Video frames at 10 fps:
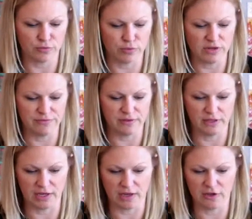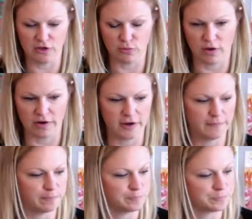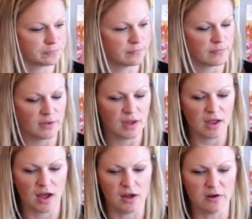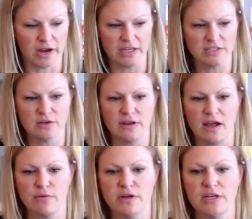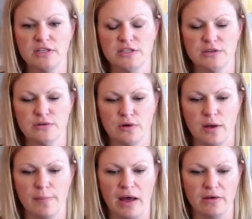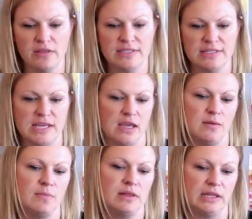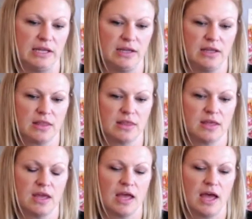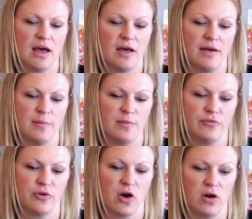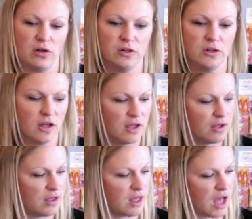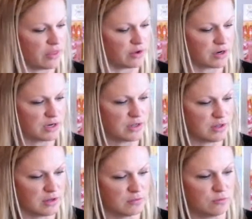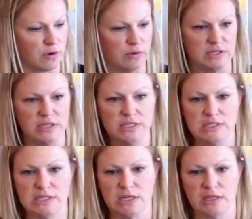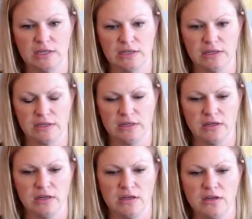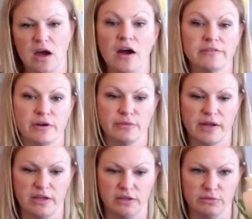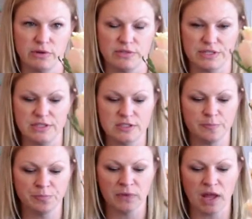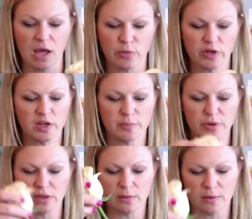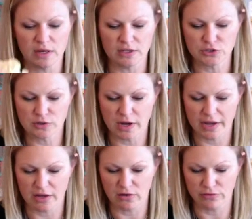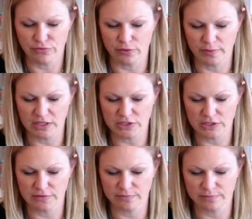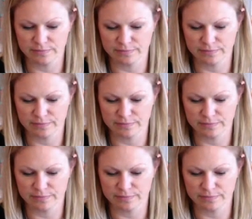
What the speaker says: refilling your water. All right, so now we're going to do about the same length for all other roses, or our regular roses. We're going to put them in a triangle formation.